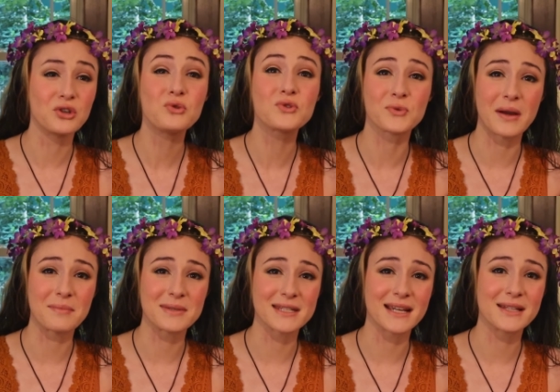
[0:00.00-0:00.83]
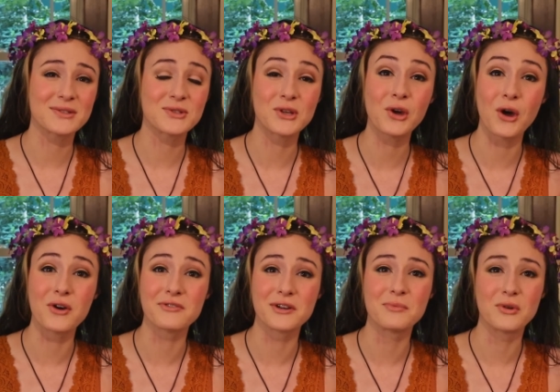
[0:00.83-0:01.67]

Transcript: news websites took over